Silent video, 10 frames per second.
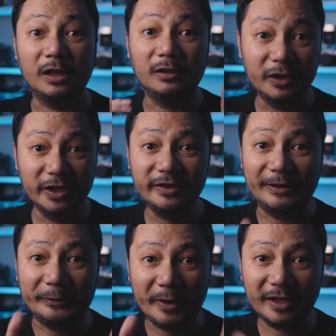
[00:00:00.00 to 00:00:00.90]
can learn
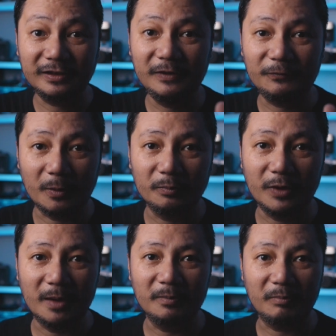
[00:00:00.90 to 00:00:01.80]
directly from
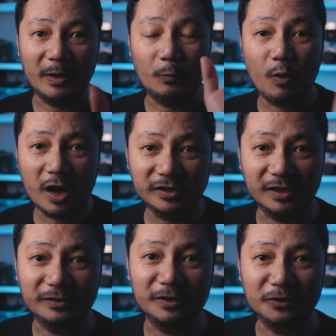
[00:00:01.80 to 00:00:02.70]
them by
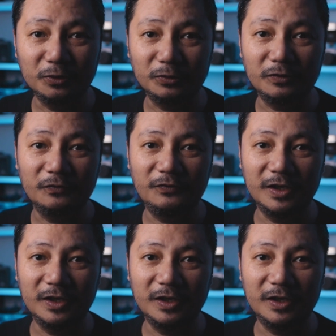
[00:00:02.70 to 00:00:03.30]
watching their YouTube